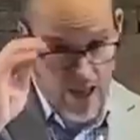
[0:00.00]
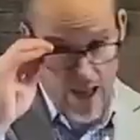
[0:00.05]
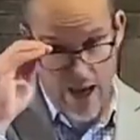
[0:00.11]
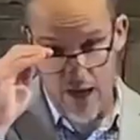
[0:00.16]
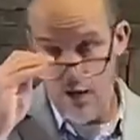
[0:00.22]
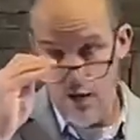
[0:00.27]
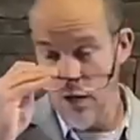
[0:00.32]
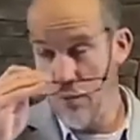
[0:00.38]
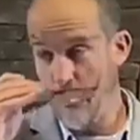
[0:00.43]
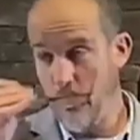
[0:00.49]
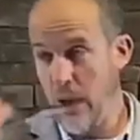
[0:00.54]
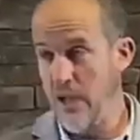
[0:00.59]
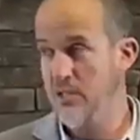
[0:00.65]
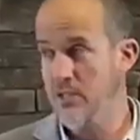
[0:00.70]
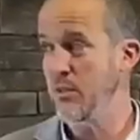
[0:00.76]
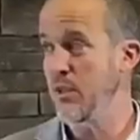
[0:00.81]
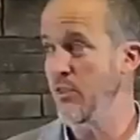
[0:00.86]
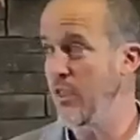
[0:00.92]
I couldn't
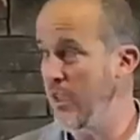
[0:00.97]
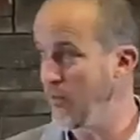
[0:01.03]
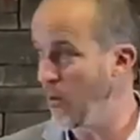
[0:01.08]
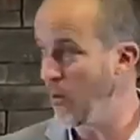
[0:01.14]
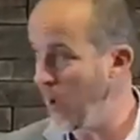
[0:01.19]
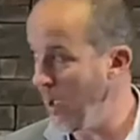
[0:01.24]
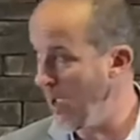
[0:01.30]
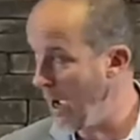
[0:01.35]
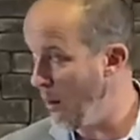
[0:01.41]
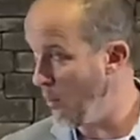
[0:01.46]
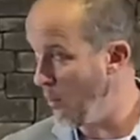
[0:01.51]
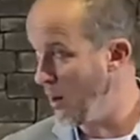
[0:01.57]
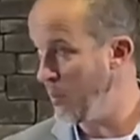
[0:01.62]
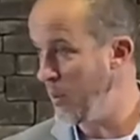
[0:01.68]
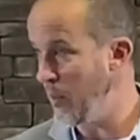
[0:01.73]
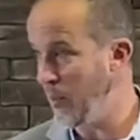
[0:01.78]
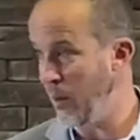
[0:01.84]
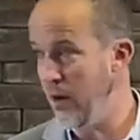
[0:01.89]
possibly think of a way I want to
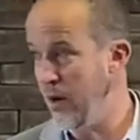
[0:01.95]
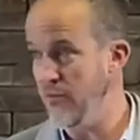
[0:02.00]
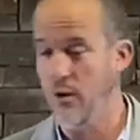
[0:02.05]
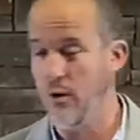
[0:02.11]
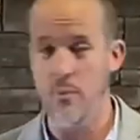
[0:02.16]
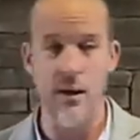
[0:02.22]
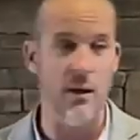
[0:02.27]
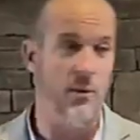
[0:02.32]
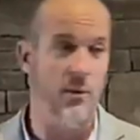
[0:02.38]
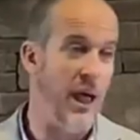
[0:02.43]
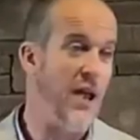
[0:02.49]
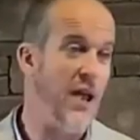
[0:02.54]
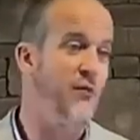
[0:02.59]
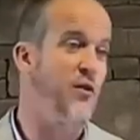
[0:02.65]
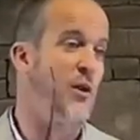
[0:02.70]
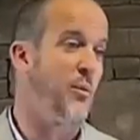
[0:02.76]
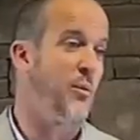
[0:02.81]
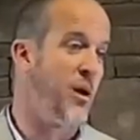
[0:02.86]
be prayed for, but I would like
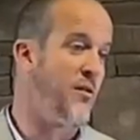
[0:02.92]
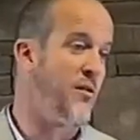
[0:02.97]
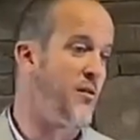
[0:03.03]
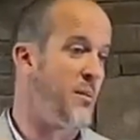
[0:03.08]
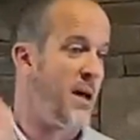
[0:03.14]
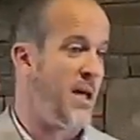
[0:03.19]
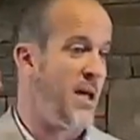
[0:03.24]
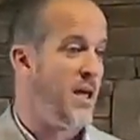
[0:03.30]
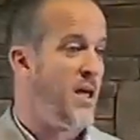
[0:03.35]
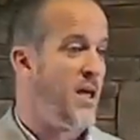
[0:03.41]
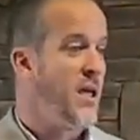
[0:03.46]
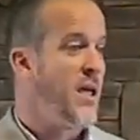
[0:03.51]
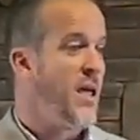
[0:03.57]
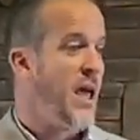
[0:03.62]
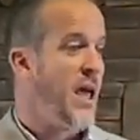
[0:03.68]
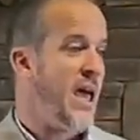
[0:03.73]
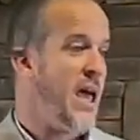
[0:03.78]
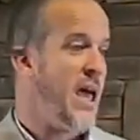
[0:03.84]
for you to pray for my
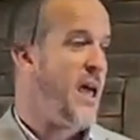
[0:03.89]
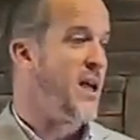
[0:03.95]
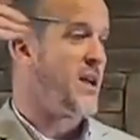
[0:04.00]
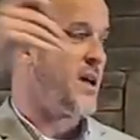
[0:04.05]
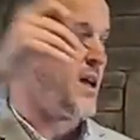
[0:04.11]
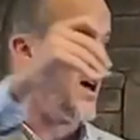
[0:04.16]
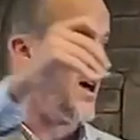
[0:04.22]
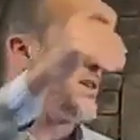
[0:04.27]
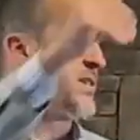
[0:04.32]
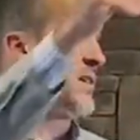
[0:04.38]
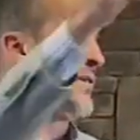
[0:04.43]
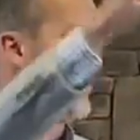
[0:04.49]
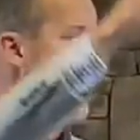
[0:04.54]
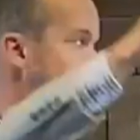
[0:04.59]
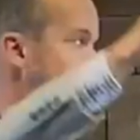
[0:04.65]
aunt, cousin,